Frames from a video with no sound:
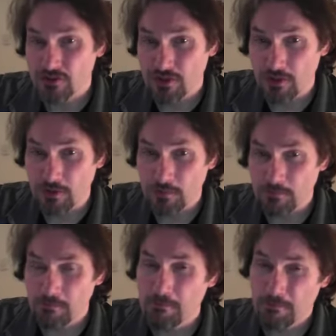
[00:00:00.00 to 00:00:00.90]
ago,
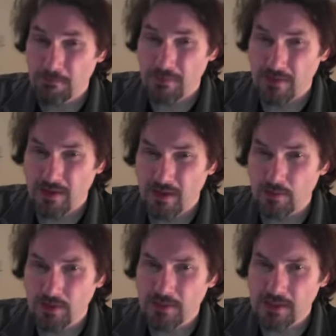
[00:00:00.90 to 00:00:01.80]
it
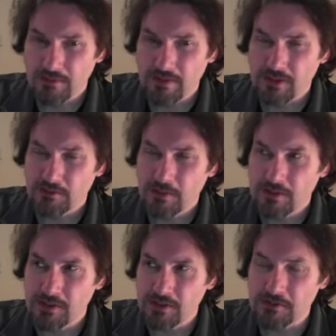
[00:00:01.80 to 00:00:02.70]
would have been a different
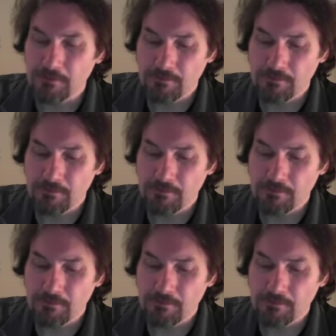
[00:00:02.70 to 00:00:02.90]
experience.